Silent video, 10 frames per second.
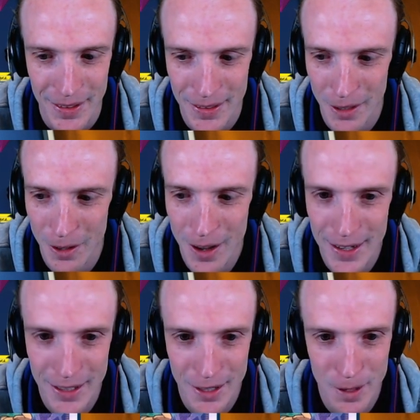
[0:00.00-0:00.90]
Is the
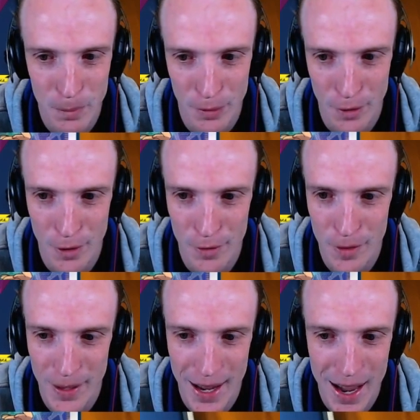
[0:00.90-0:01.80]
Liza going to prove
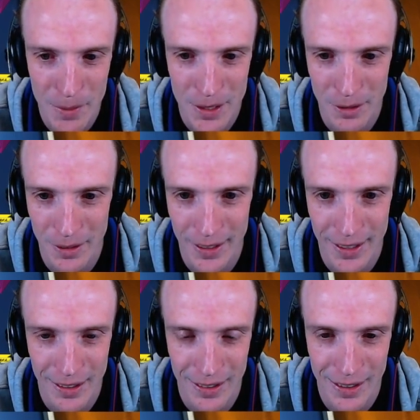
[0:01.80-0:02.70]
to be absolutely
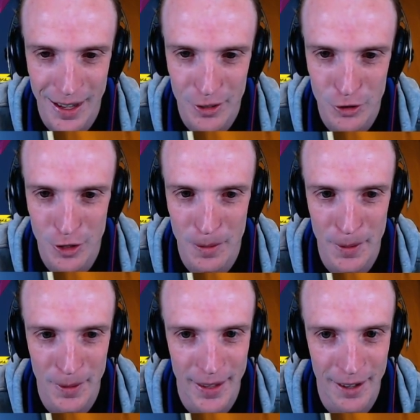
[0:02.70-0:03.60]
clutch to
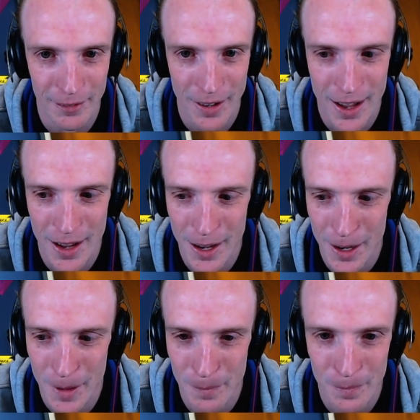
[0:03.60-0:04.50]
me with that
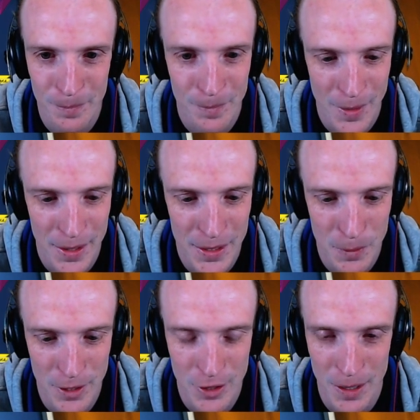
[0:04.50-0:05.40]

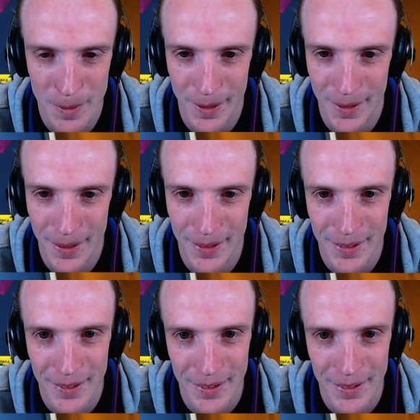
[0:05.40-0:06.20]
switching ability?